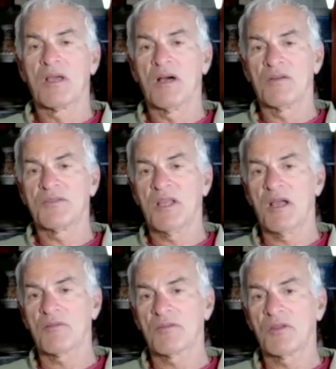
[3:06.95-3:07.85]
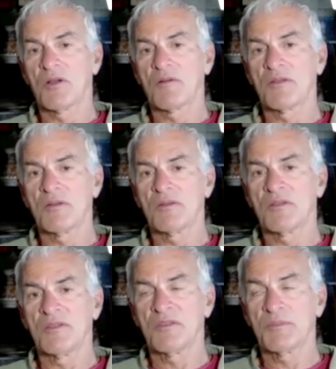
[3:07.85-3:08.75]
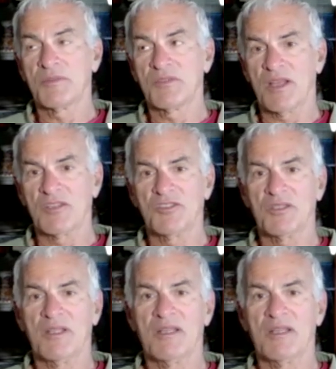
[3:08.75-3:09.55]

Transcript: of territorial dispossession